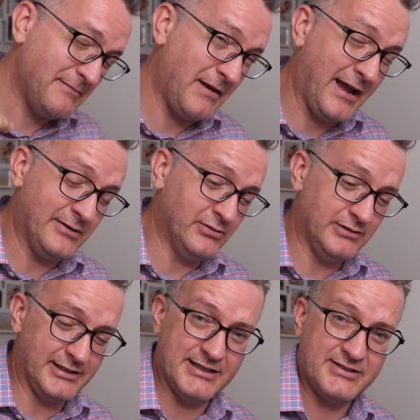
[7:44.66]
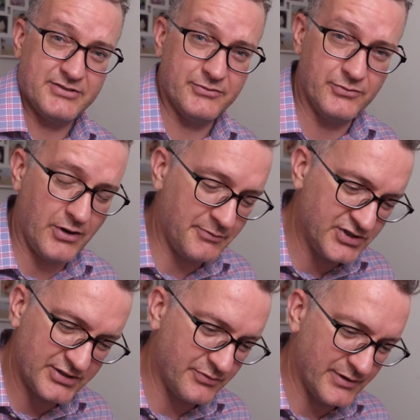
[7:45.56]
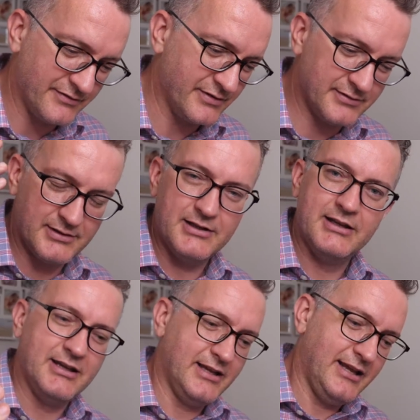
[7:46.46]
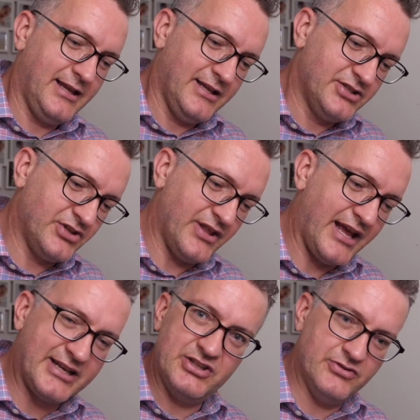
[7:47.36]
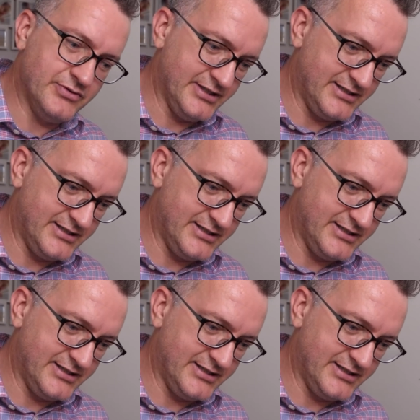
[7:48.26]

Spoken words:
handle, I guess, or object, whatever, so that I can use